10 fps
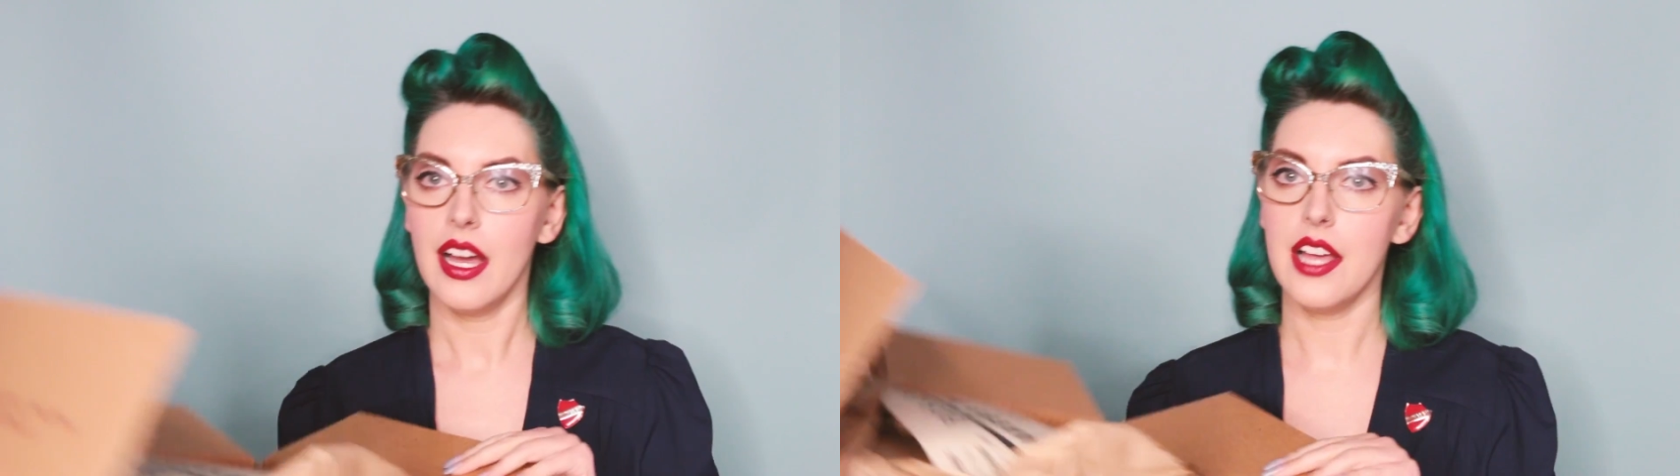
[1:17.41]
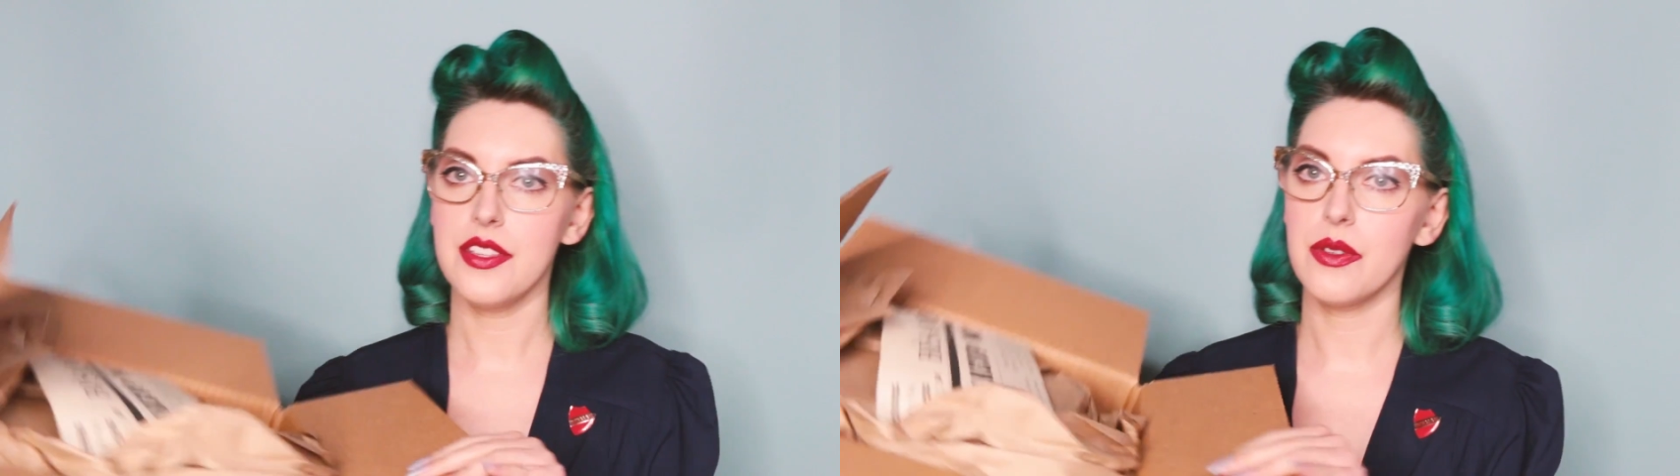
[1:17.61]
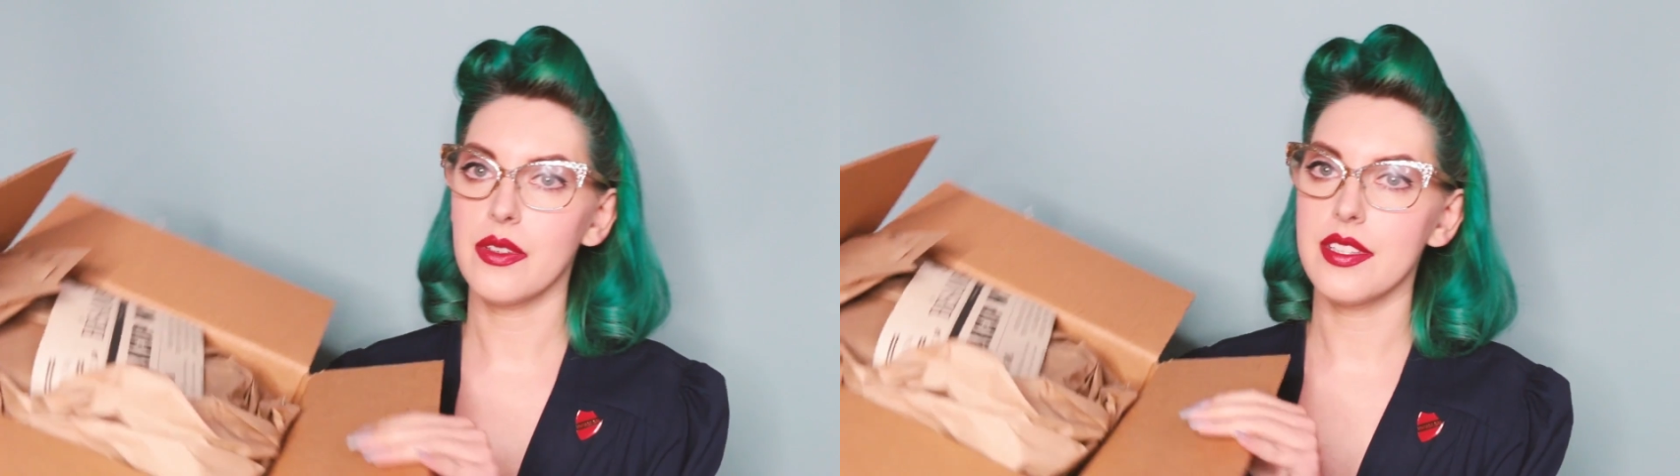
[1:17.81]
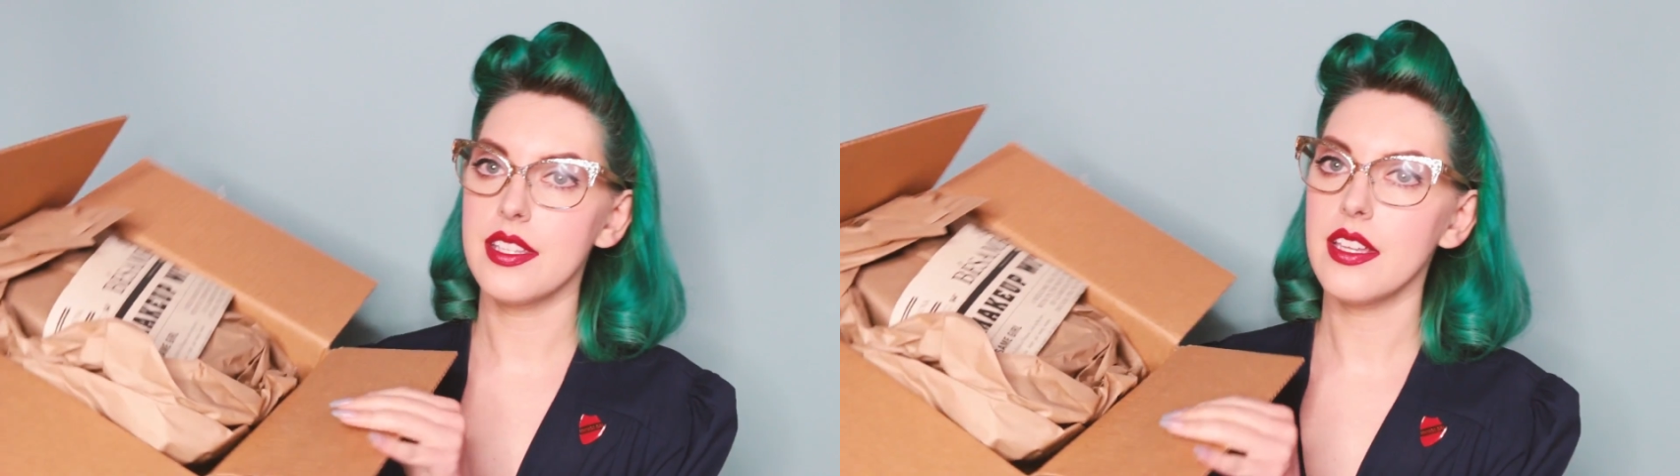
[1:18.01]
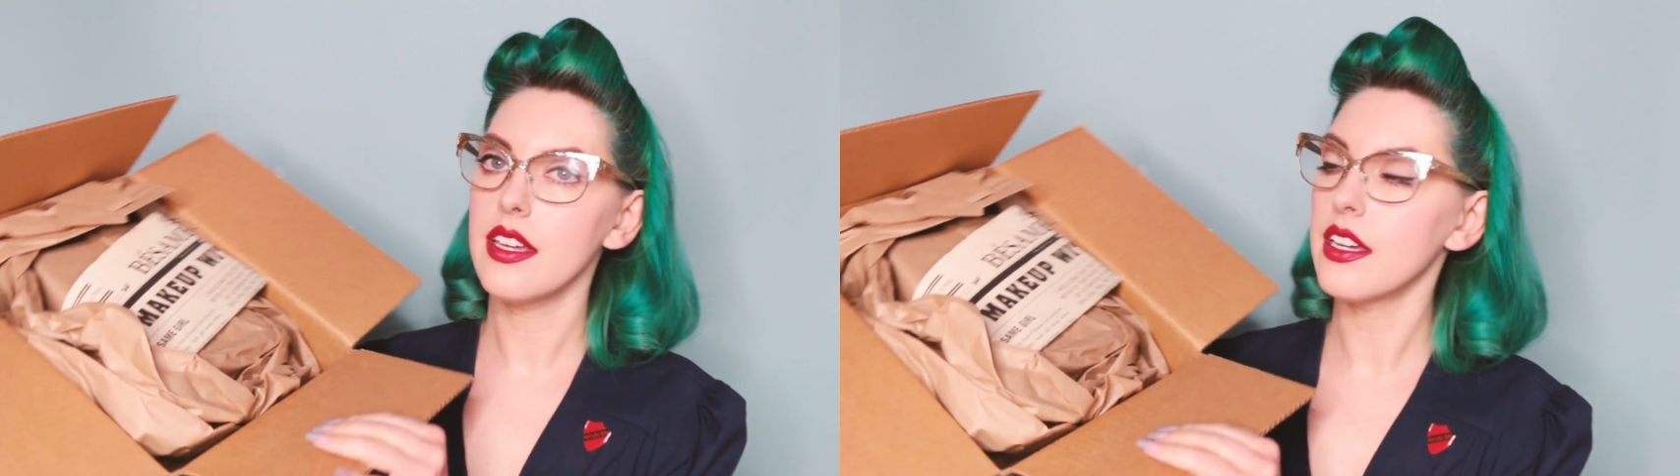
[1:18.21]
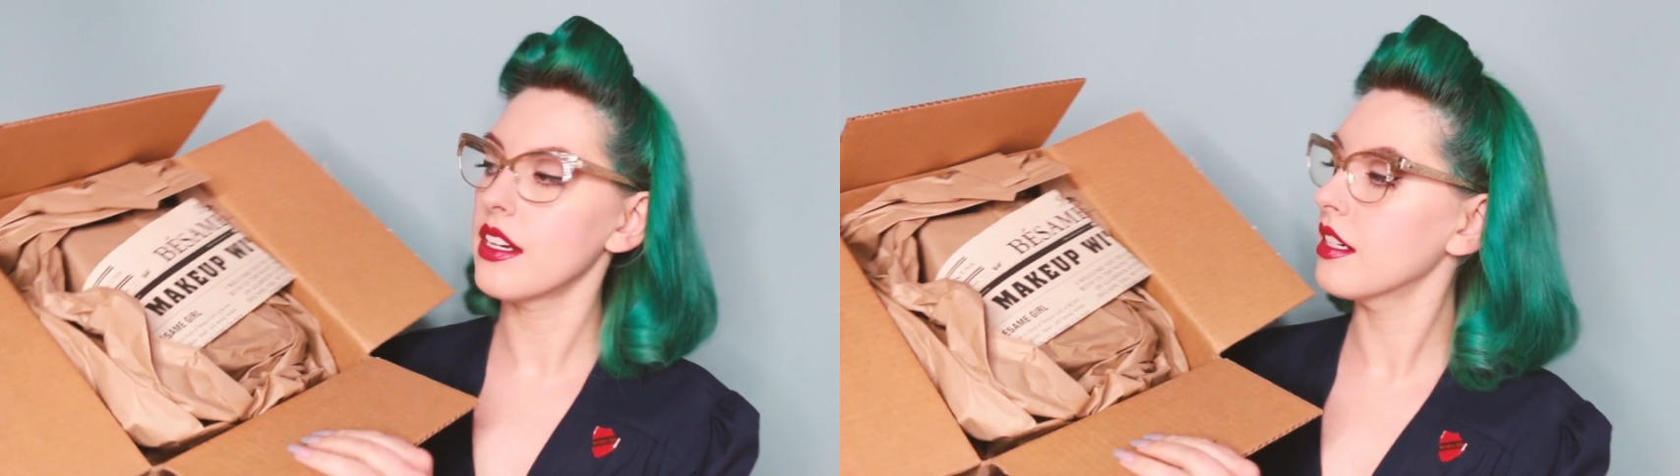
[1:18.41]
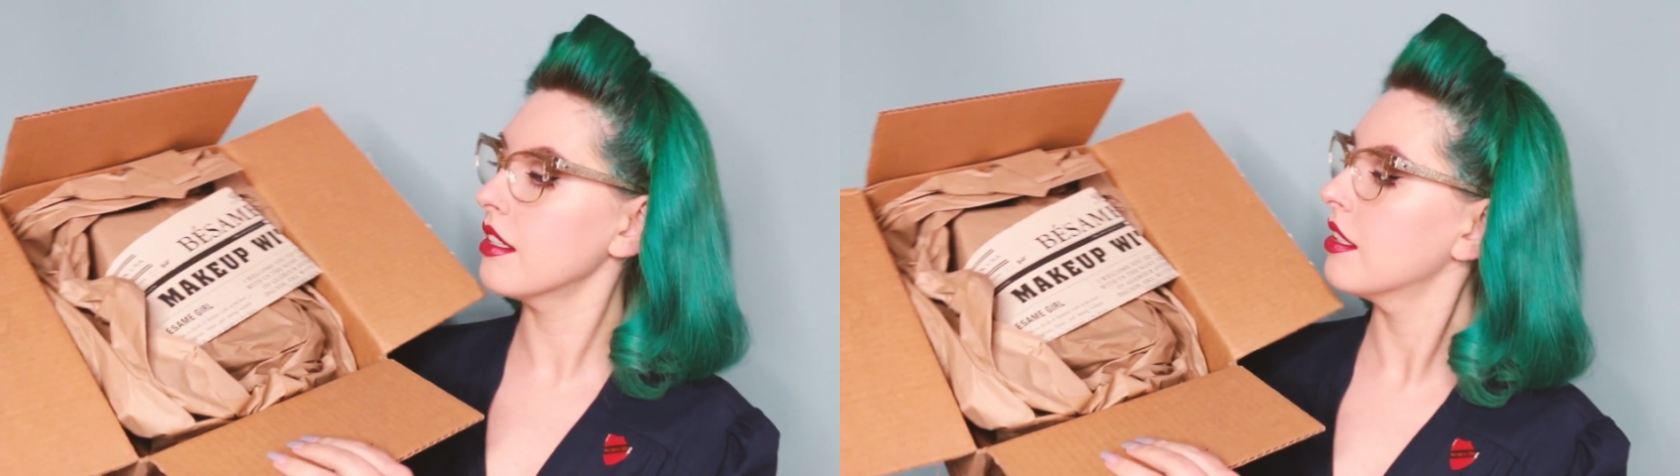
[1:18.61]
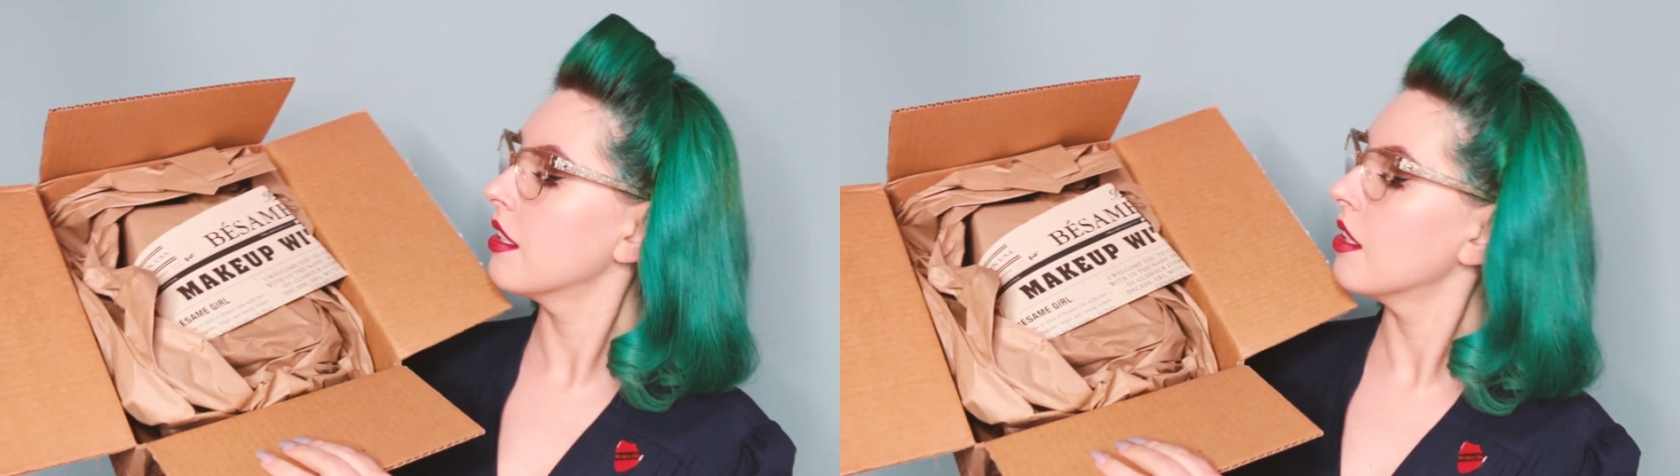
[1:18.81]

As you can see here,